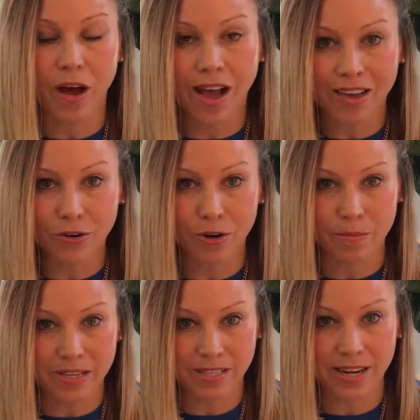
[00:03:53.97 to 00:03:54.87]
either a
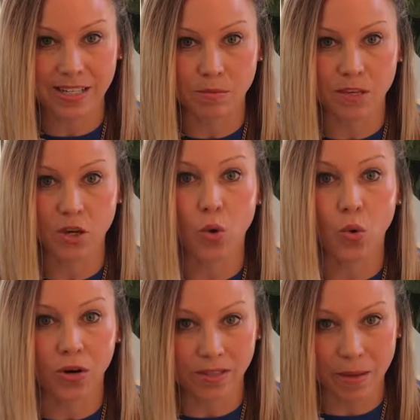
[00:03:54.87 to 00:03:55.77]
mastectomy
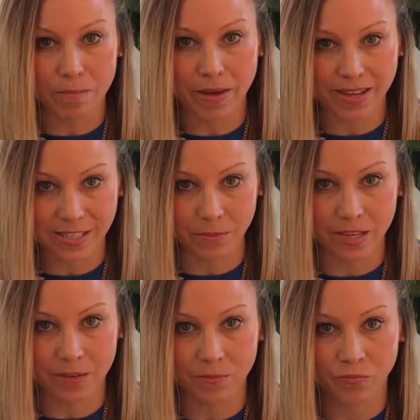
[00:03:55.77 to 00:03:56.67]
or a lumpectomy.